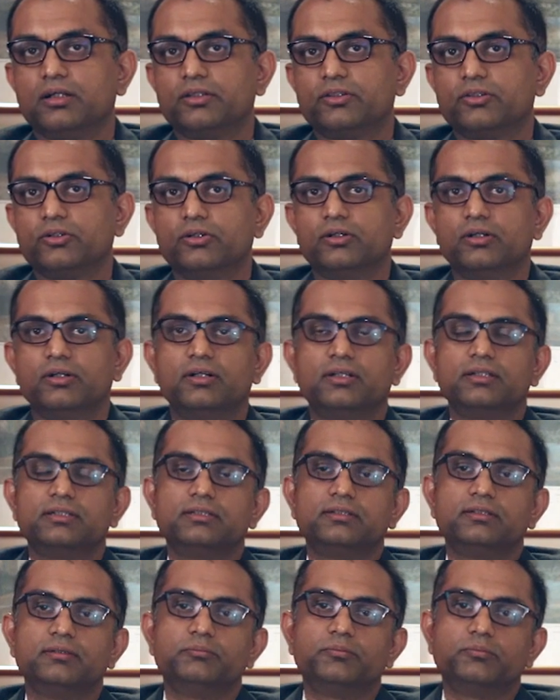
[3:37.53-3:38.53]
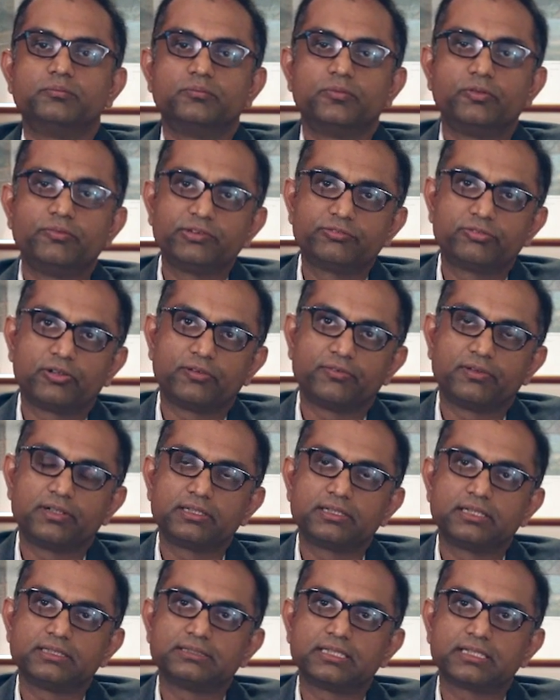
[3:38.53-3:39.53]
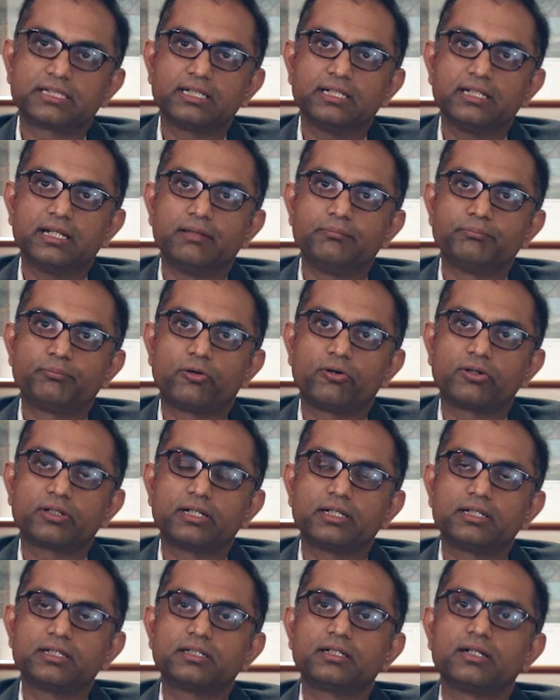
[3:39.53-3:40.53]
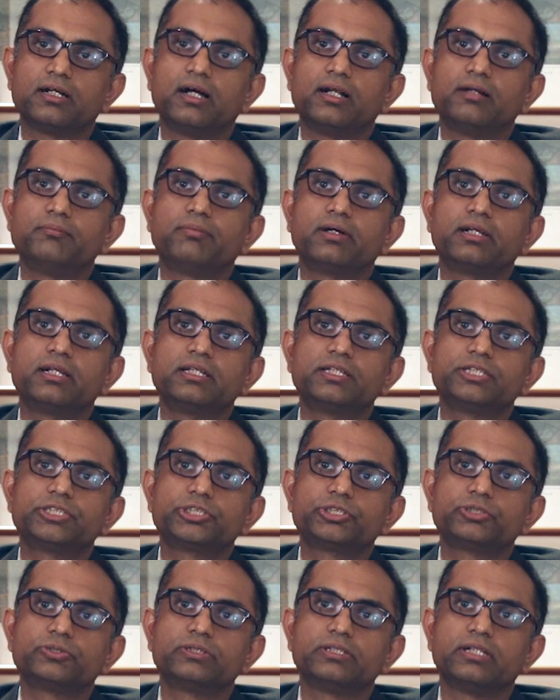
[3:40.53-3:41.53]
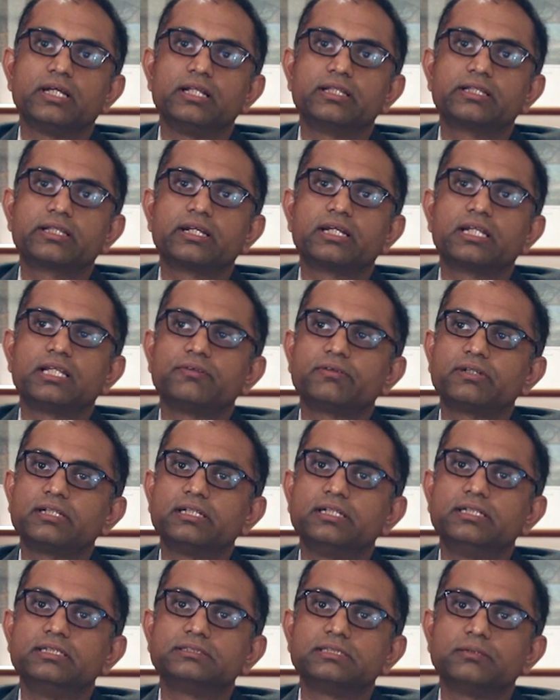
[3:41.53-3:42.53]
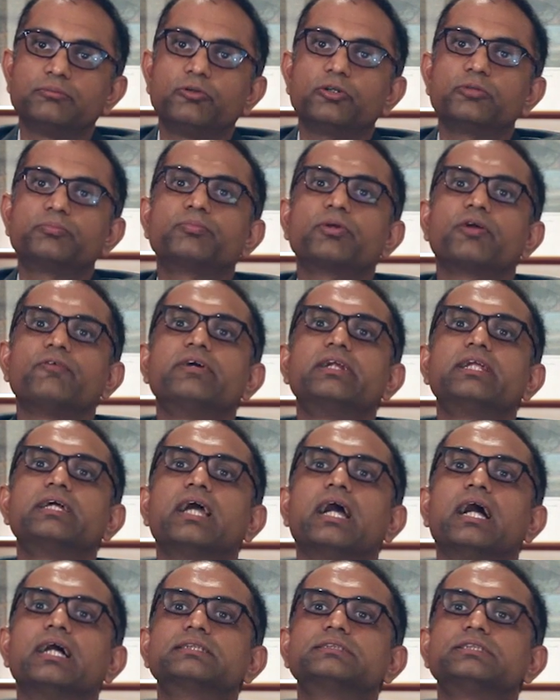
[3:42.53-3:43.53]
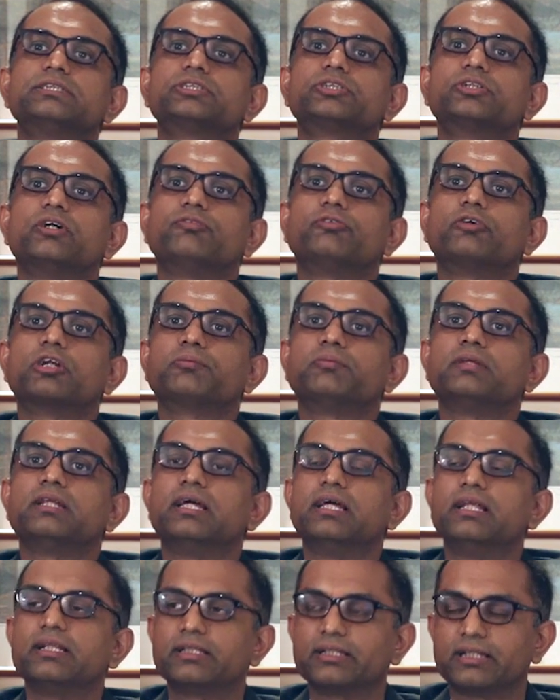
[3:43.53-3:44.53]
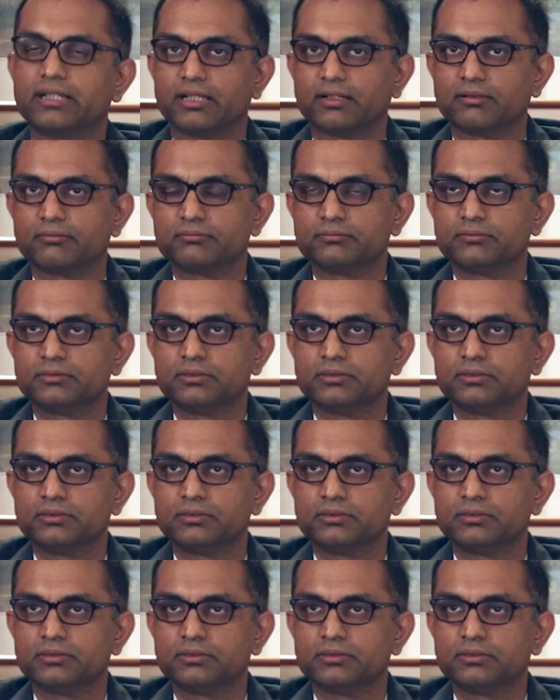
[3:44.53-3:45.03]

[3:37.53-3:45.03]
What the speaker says: So, moving forward, the second important and burning issue in healthcare delivery is about providing access to affordable healthcare.